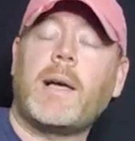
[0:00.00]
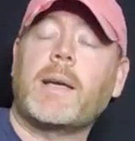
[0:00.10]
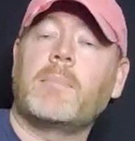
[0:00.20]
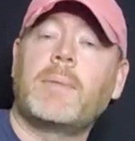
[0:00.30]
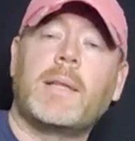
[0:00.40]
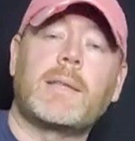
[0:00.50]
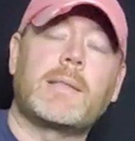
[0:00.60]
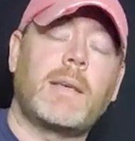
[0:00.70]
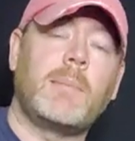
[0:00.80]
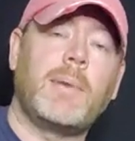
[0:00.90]
I can play the
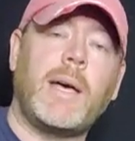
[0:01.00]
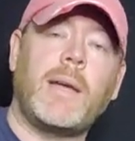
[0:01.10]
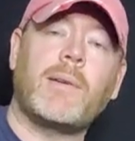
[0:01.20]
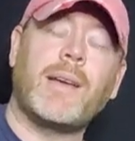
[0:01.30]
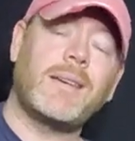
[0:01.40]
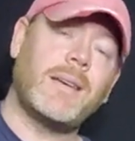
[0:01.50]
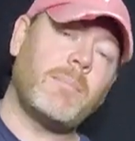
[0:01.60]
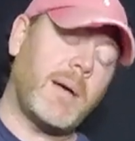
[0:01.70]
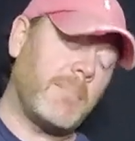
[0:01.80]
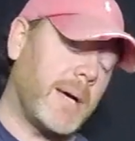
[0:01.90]
same pattern, I can
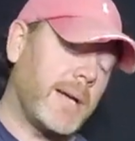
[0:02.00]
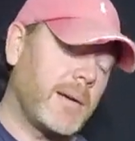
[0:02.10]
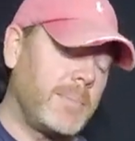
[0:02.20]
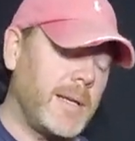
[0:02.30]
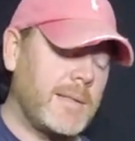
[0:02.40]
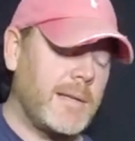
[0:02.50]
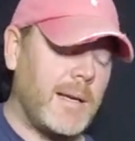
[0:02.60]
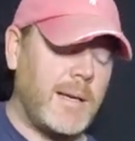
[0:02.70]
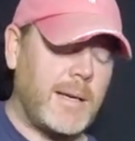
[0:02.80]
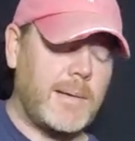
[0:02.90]
get my minor
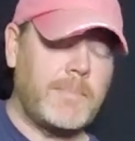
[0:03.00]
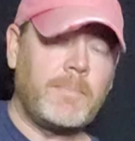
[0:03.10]
pentatonic.